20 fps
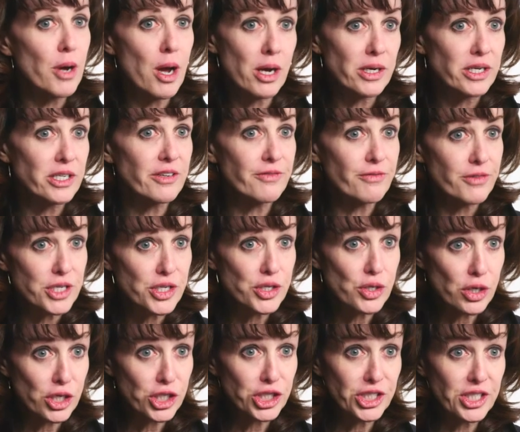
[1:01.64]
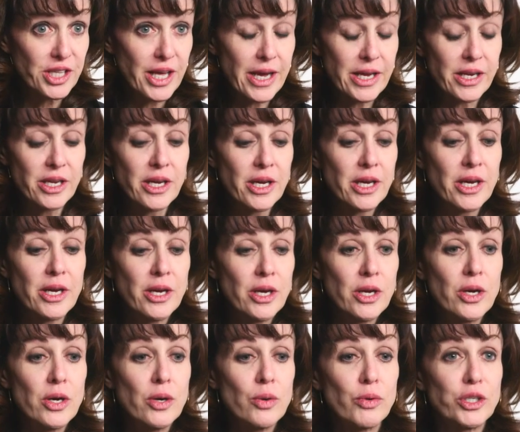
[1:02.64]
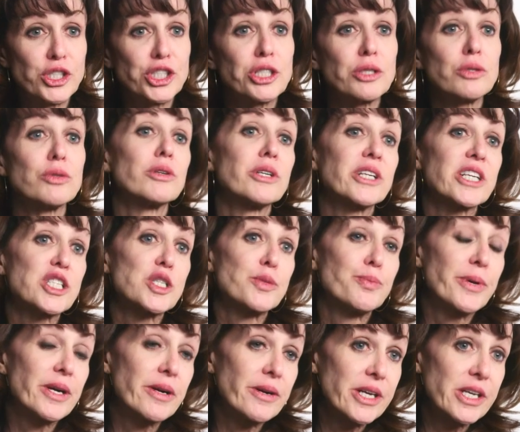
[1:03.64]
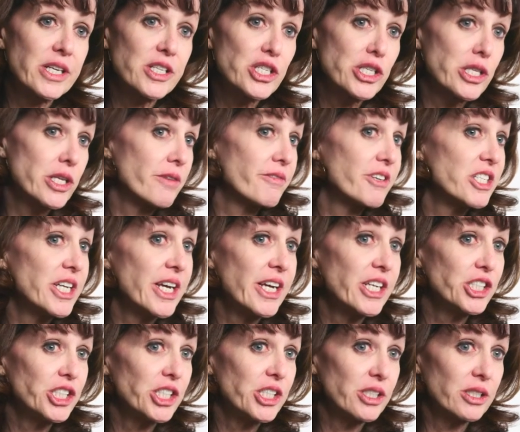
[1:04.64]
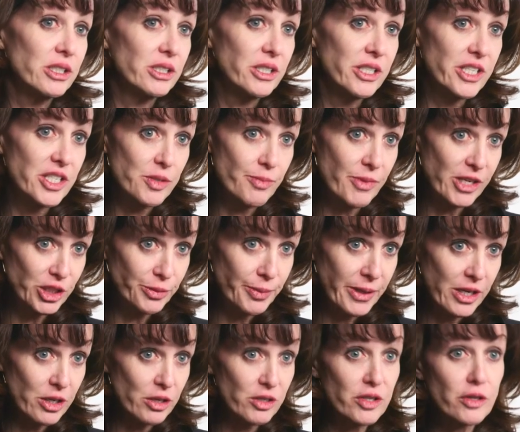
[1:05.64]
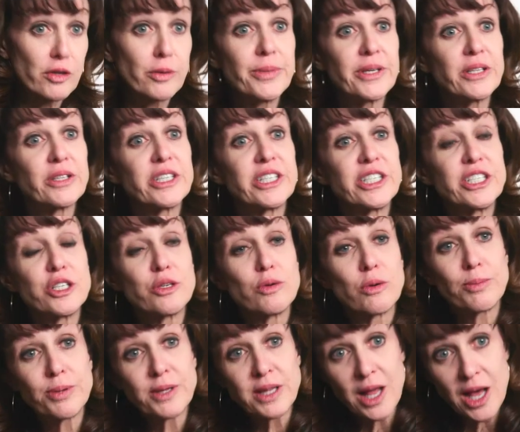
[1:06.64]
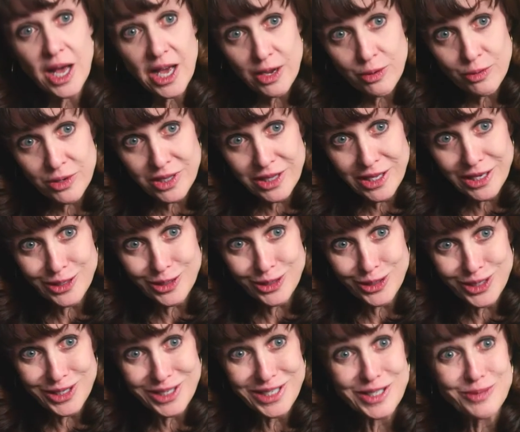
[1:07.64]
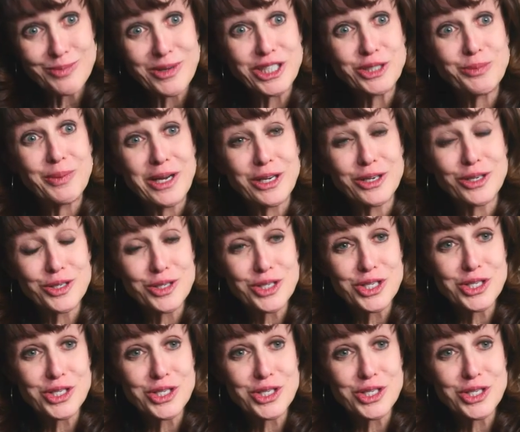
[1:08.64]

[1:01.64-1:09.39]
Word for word: cognitive research that when children experience, their retention is much better. Their ability to apply what they learned is much better.